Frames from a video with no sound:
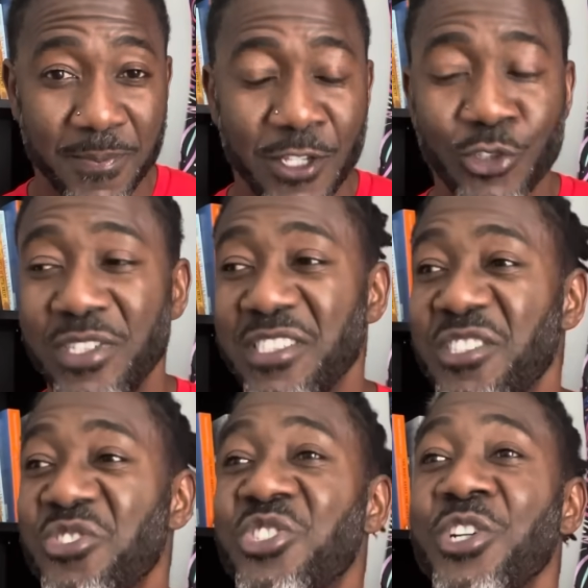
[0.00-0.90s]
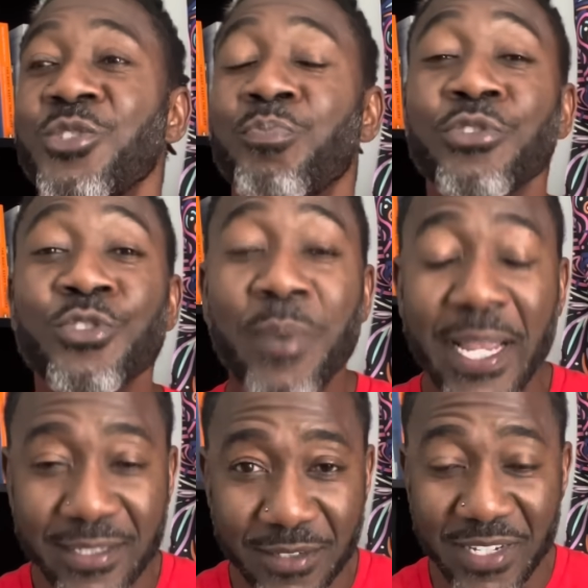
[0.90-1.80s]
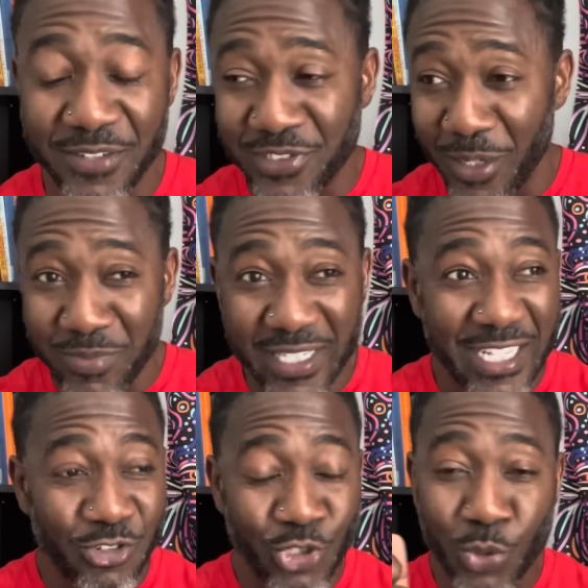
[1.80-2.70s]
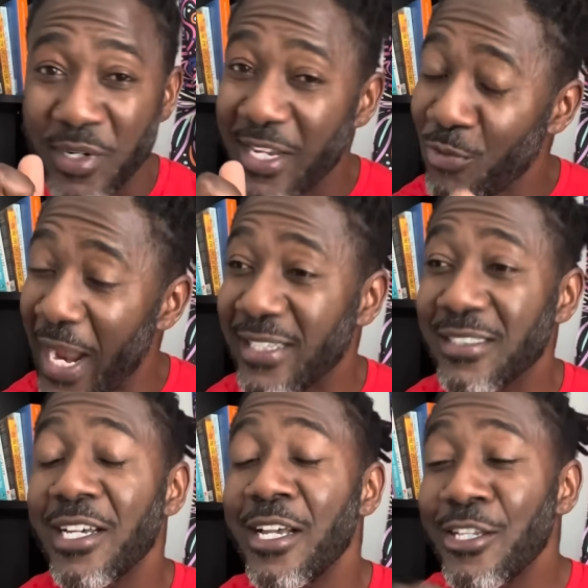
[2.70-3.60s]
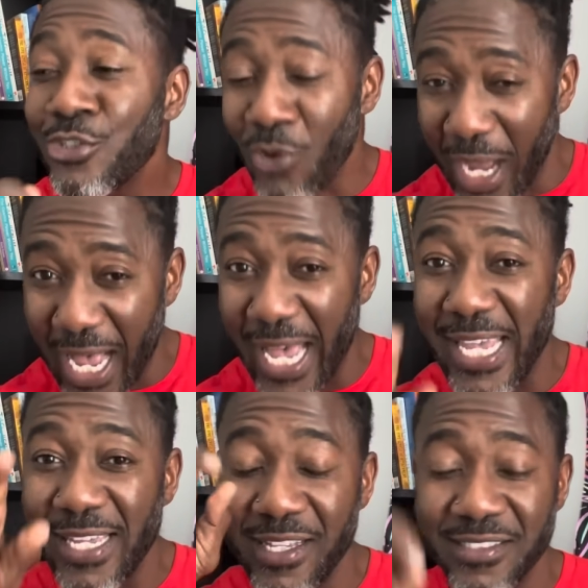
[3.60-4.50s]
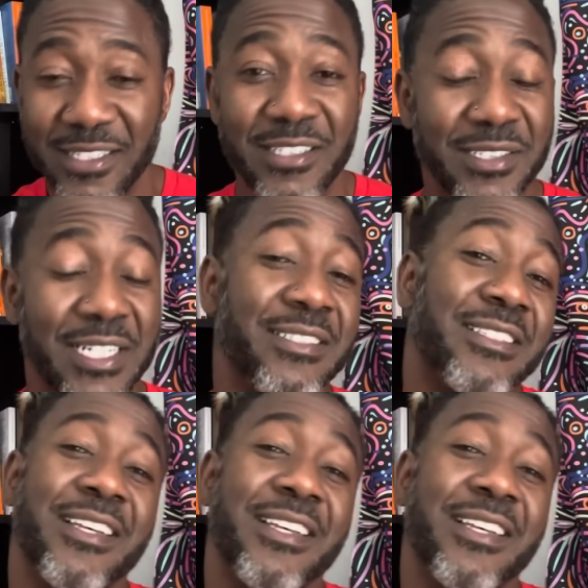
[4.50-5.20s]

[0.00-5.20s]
So this is just perspective. If something that you're doing ain't right, try listening to this.